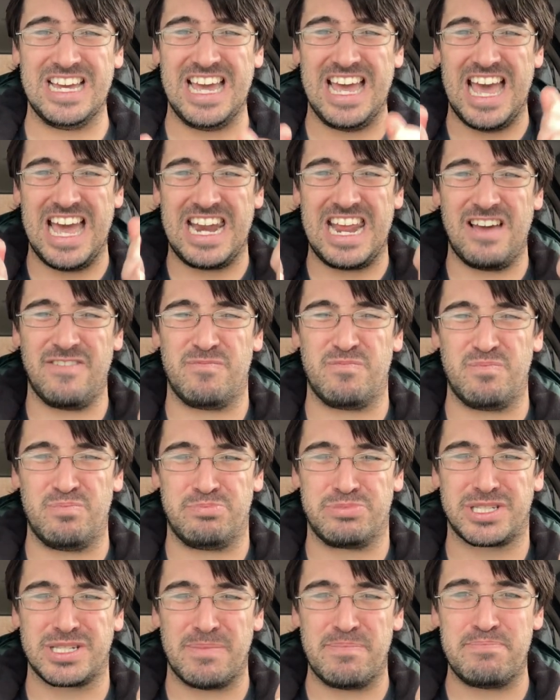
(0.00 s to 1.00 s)
And have
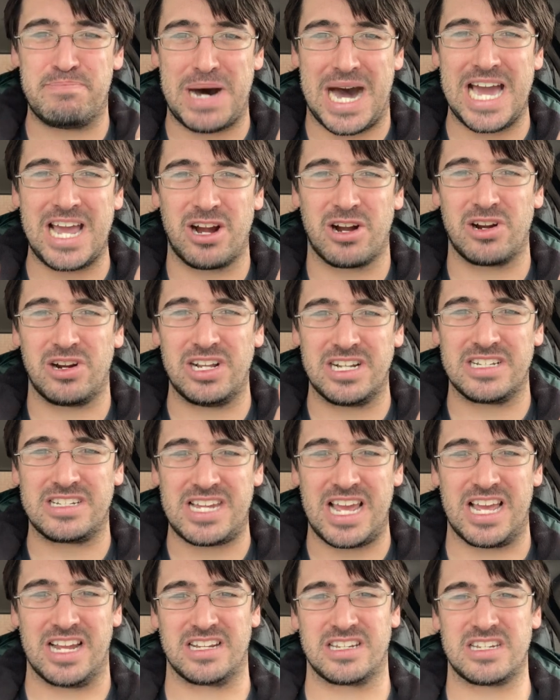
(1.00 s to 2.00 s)
some buyer
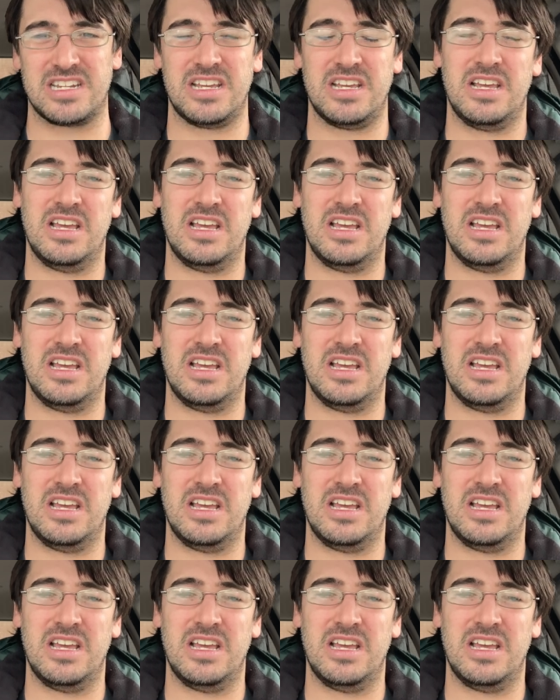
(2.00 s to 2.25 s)
intent.